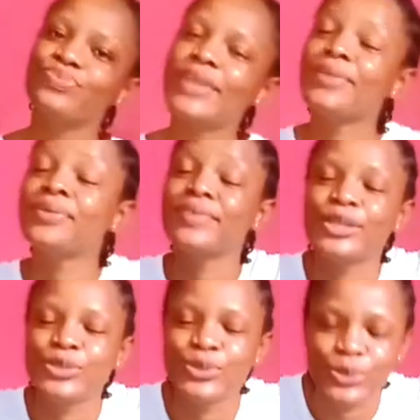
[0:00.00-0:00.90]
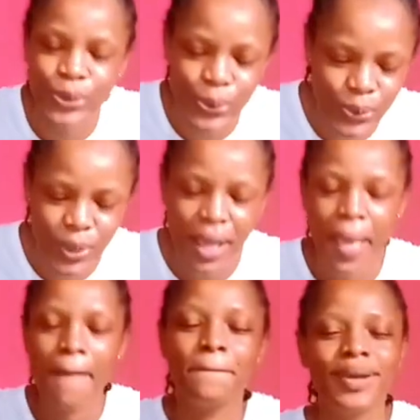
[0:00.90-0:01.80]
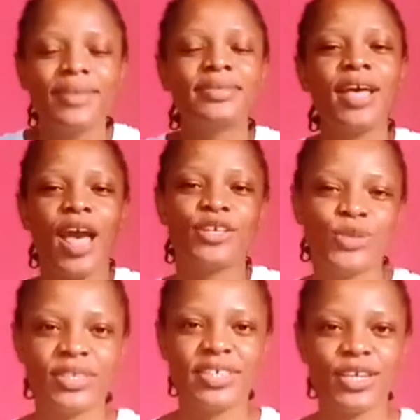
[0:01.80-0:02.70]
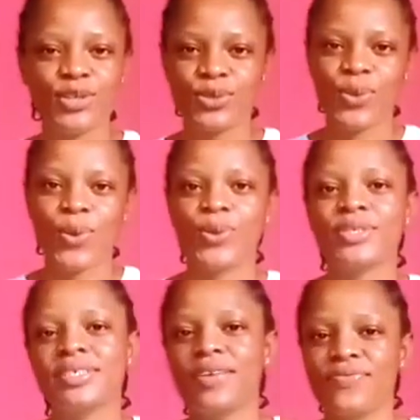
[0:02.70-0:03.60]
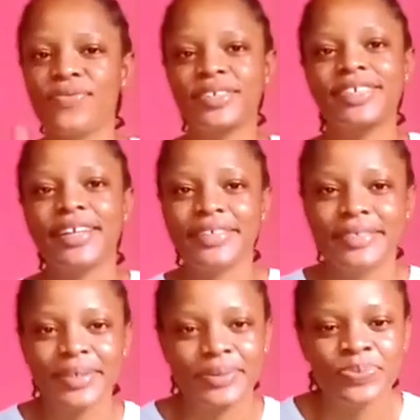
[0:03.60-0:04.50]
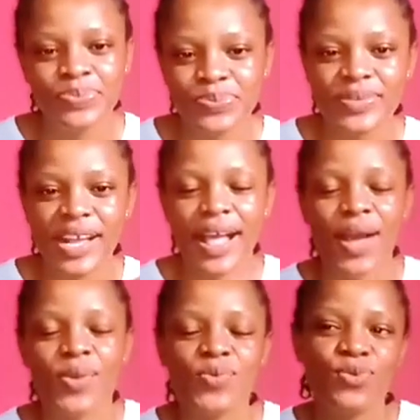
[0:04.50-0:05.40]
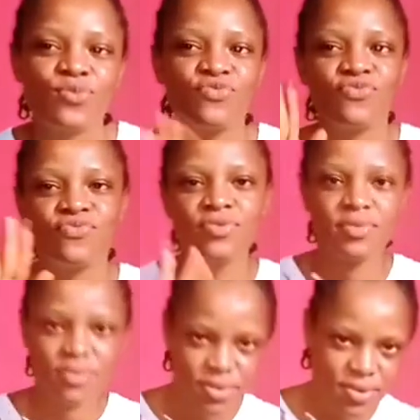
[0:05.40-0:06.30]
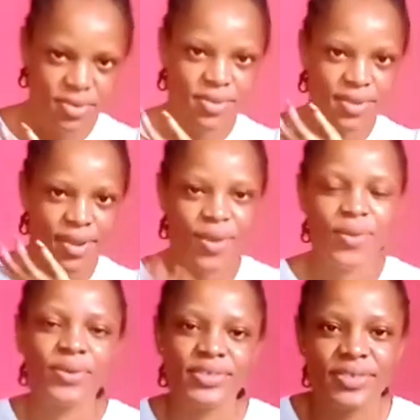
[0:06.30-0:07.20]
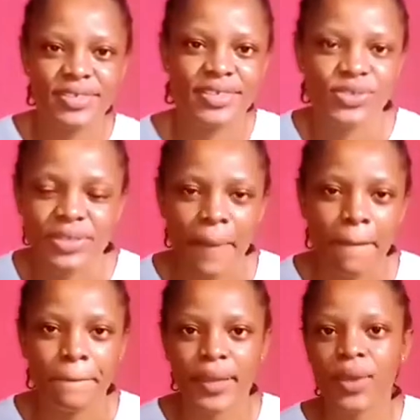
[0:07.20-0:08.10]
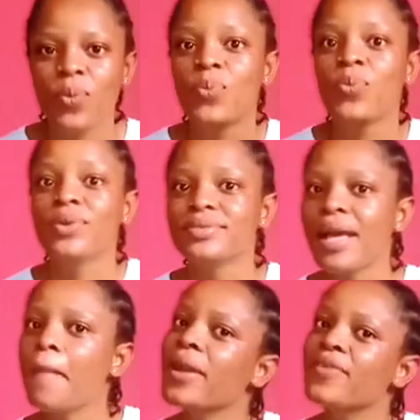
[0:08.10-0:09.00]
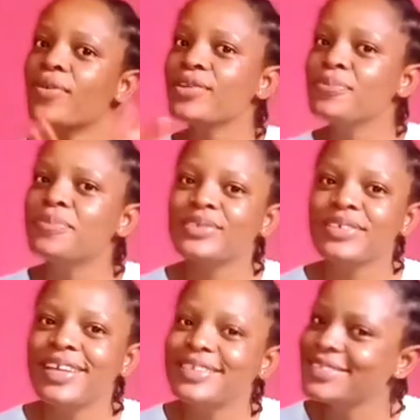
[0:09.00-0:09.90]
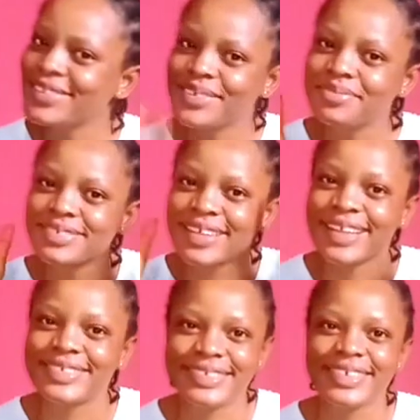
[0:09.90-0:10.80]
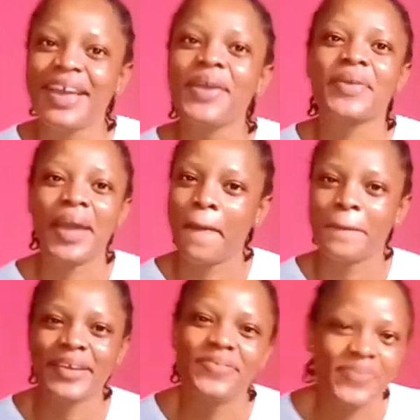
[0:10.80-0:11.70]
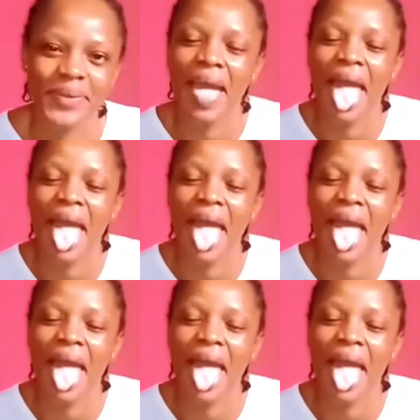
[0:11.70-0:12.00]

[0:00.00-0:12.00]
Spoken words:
I don't really know. But suggest to us for channel name, and we will draw all the suggestion and pick one. But if all you could suggest is not something that we can pick for,